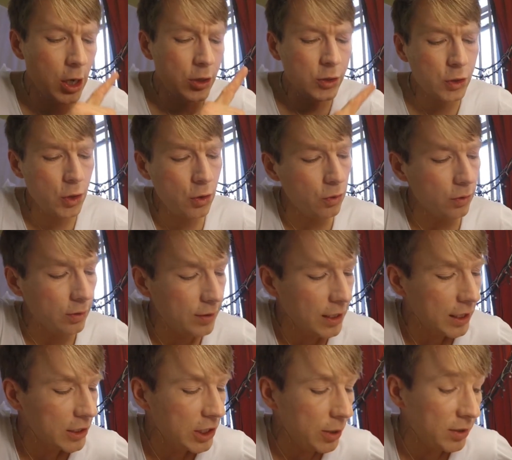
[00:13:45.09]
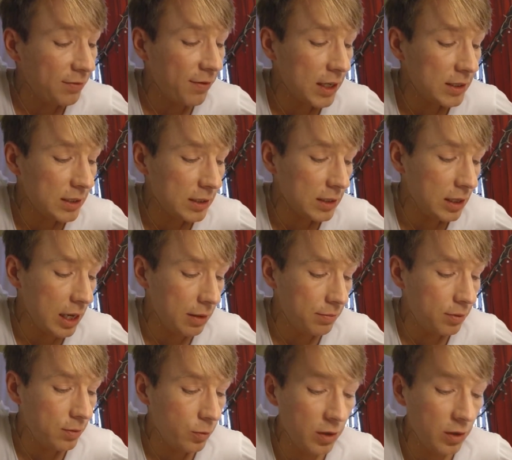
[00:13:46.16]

Soon she was fast asleep,